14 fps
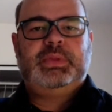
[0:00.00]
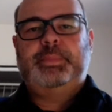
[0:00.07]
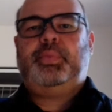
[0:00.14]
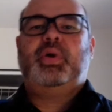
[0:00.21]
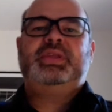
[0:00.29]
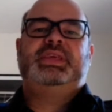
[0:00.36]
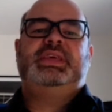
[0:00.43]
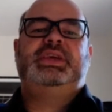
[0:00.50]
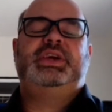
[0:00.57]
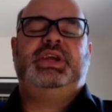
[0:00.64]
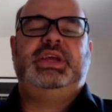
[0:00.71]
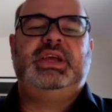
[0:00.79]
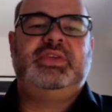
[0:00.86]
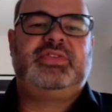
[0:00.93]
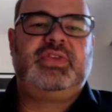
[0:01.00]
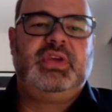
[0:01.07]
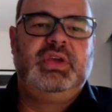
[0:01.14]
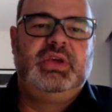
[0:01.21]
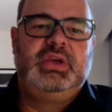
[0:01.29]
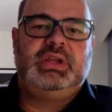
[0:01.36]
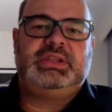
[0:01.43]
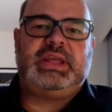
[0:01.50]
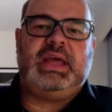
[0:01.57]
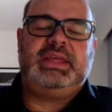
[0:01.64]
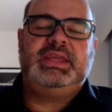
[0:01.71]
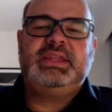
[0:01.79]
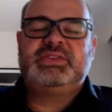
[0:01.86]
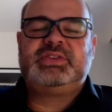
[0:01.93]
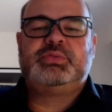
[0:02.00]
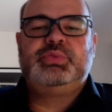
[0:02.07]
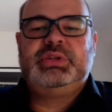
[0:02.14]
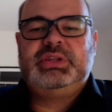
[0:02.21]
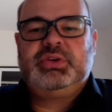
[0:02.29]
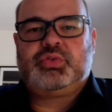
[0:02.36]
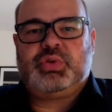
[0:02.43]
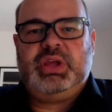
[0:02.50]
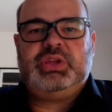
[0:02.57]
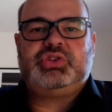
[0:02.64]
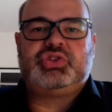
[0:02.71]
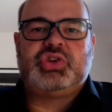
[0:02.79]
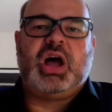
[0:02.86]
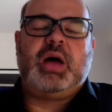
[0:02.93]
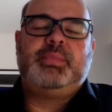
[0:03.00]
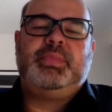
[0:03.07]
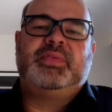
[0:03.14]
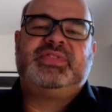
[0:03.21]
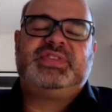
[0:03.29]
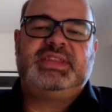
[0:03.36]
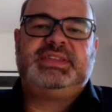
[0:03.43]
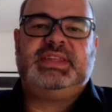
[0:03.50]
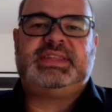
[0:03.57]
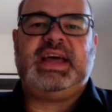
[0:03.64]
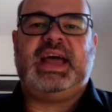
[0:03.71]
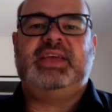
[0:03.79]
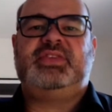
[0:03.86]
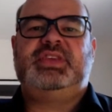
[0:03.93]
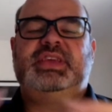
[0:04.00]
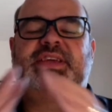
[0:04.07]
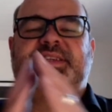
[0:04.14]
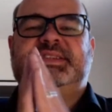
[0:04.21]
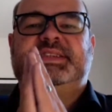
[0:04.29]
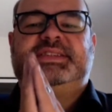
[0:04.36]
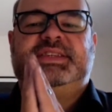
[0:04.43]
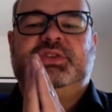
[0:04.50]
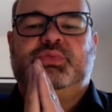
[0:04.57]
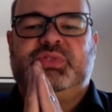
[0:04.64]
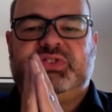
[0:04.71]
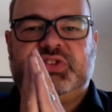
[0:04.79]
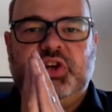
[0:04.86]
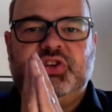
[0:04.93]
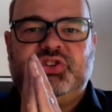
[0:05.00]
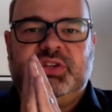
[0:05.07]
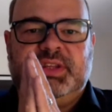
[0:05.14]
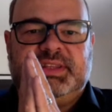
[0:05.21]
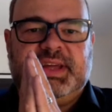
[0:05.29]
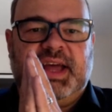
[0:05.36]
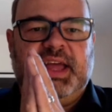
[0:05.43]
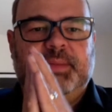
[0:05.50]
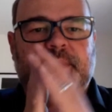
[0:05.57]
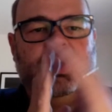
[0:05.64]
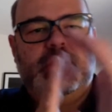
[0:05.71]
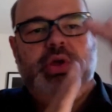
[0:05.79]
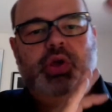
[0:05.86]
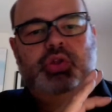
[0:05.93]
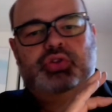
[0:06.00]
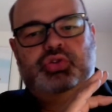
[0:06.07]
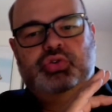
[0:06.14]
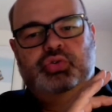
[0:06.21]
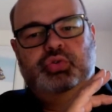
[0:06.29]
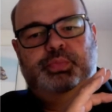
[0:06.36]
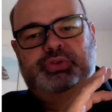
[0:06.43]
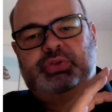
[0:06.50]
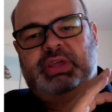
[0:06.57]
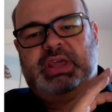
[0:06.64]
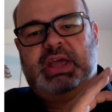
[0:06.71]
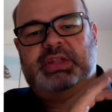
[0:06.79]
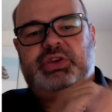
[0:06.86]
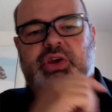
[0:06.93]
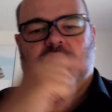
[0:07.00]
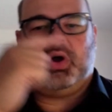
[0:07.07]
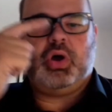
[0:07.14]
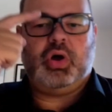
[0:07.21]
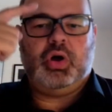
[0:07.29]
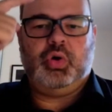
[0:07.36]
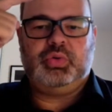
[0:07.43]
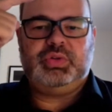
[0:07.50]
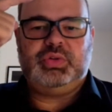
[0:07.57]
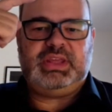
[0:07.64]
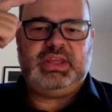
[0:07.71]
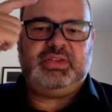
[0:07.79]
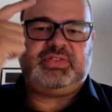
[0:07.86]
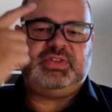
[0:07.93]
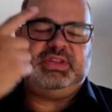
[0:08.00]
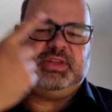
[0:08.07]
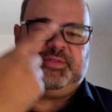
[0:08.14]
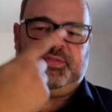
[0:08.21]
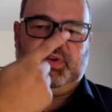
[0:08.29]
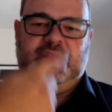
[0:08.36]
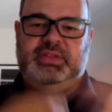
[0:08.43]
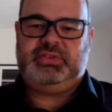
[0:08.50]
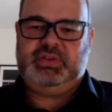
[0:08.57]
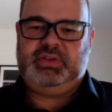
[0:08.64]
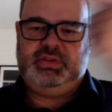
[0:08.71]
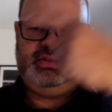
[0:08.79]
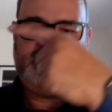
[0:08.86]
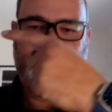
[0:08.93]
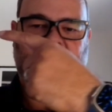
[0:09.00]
The point here is that he does a really great job of synthesizing existing research at the time to put together all these different